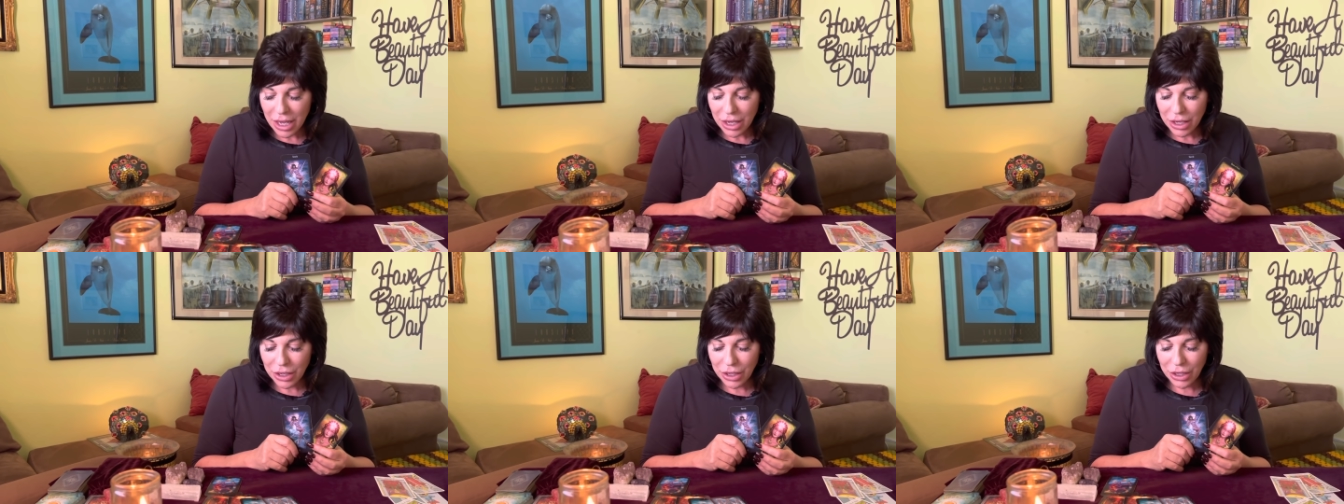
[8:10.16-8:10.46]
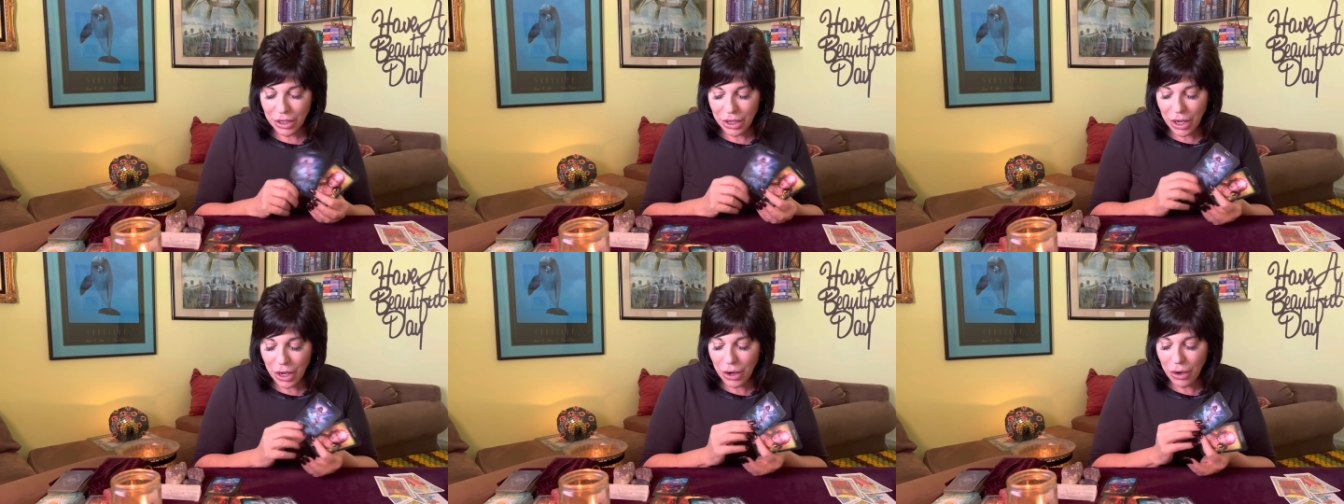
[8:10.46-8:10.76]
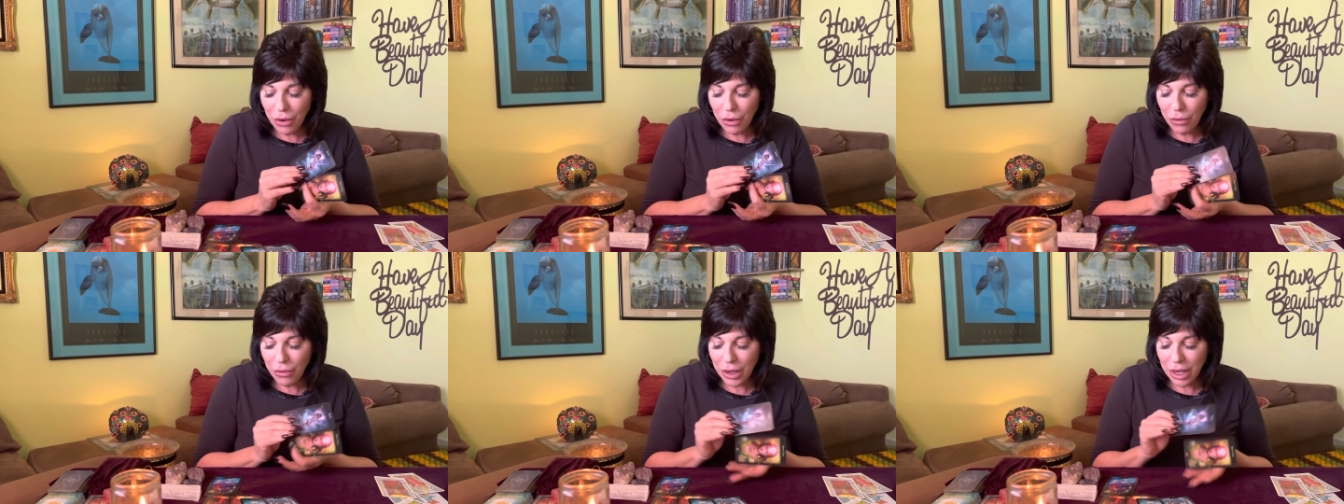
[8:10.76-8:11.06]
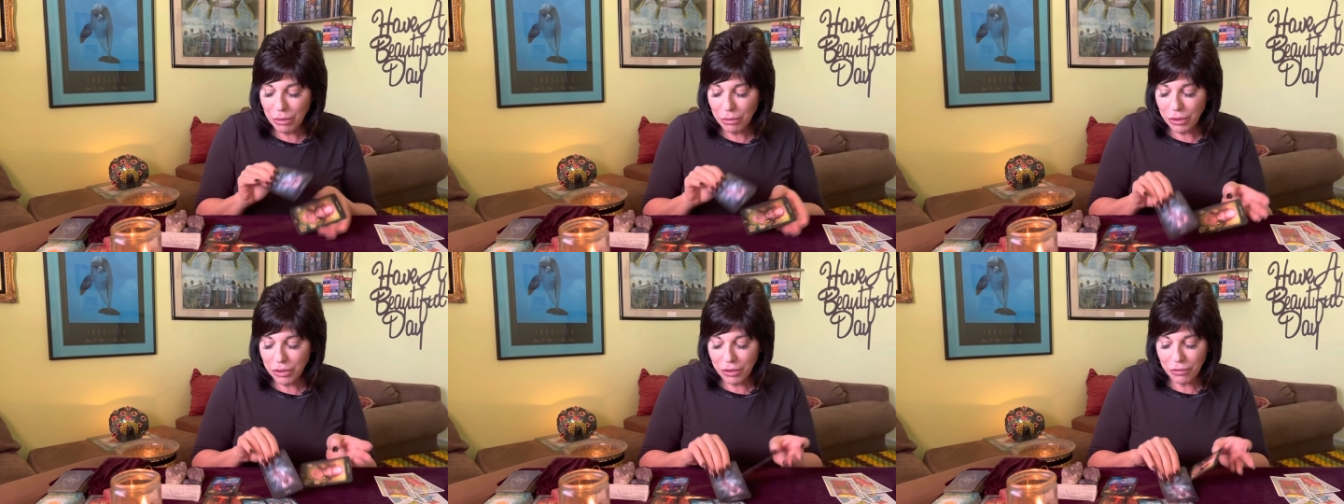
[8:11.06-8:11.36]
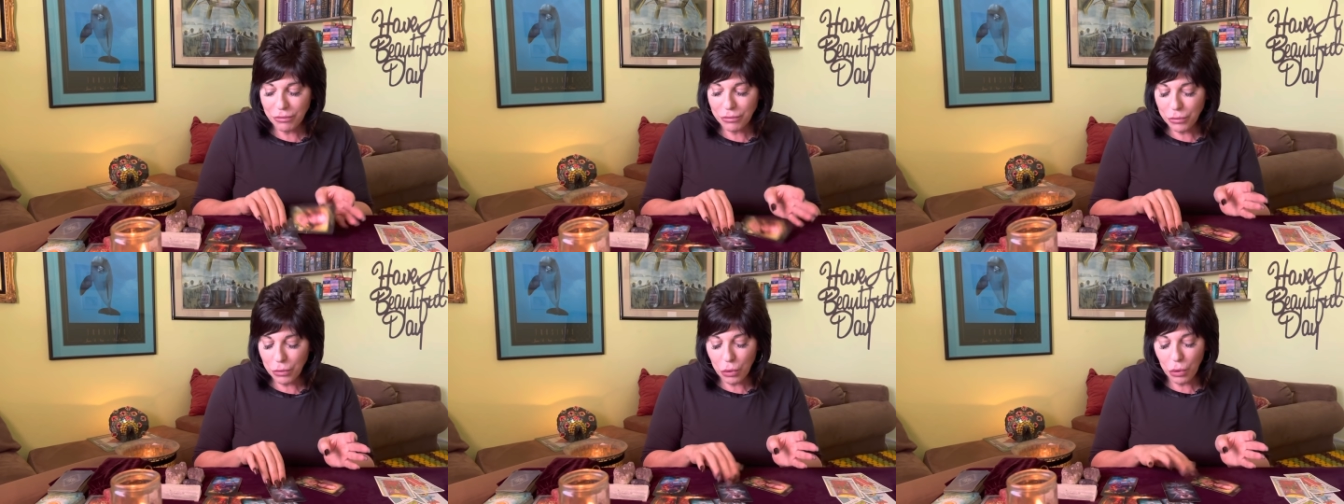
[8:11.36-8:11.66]
you know and with the
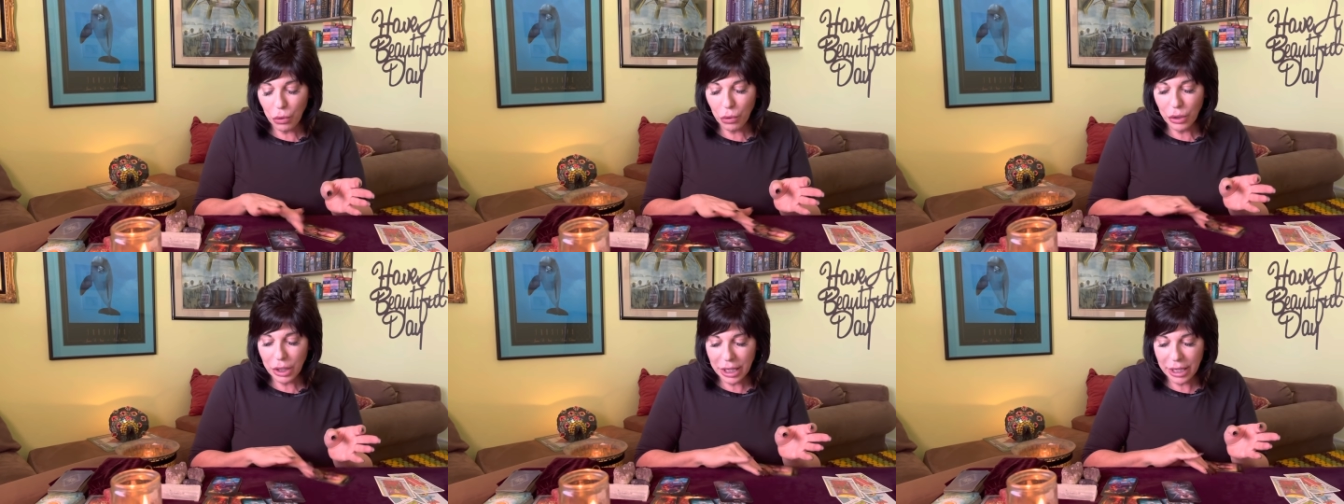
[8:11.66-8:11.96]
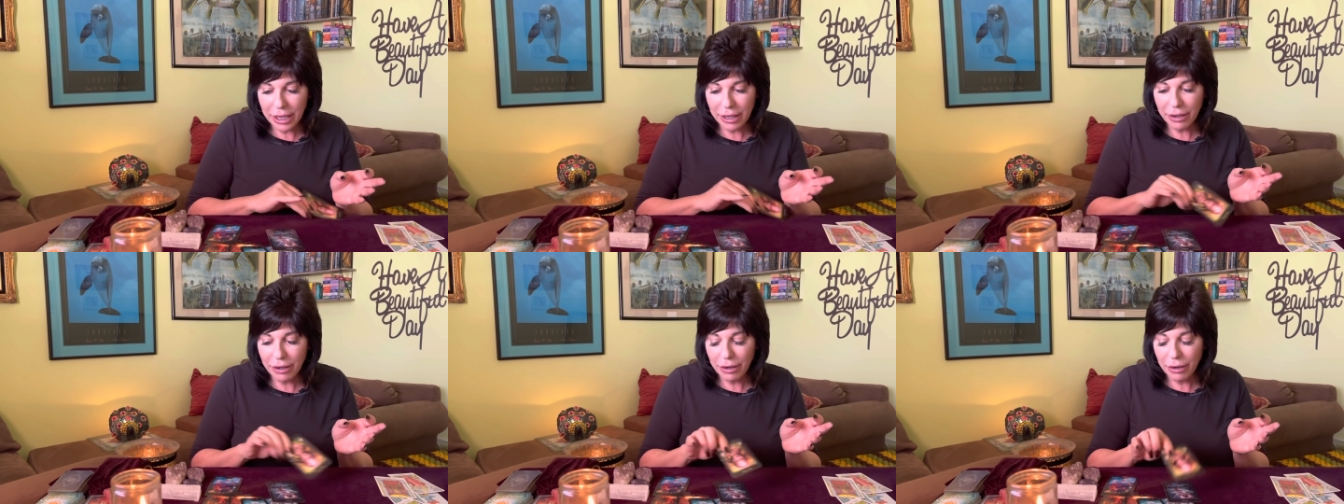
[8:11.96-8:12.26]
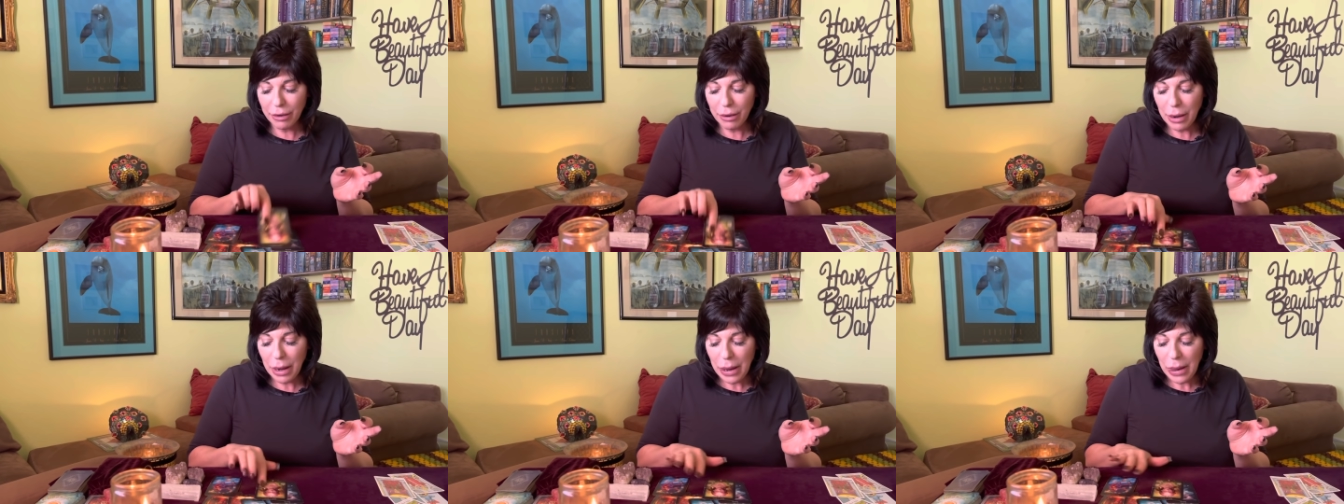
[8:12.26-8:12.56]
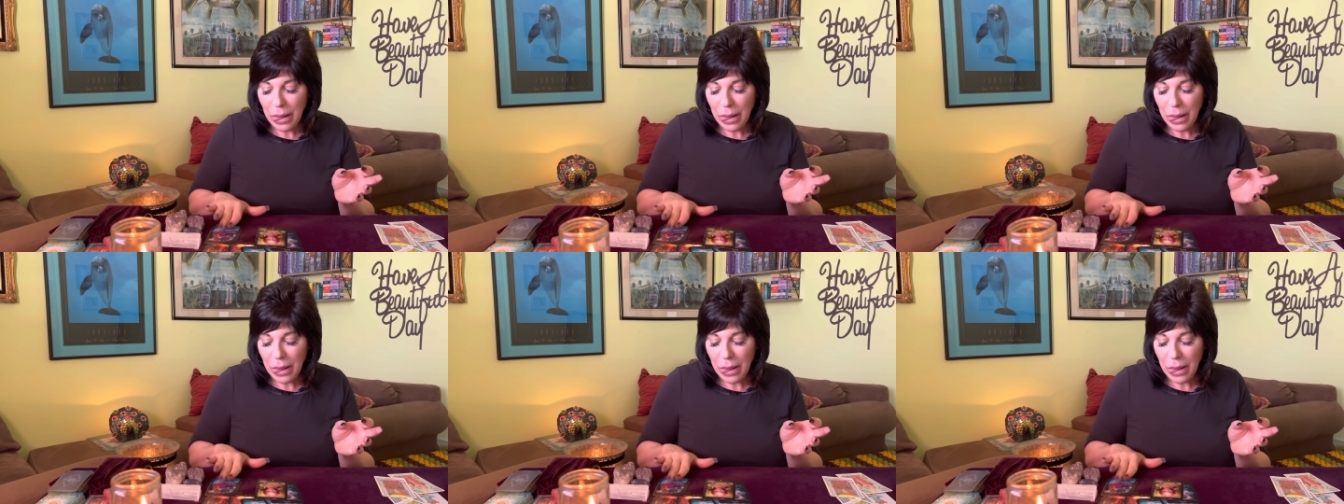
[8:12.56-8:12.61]
fool here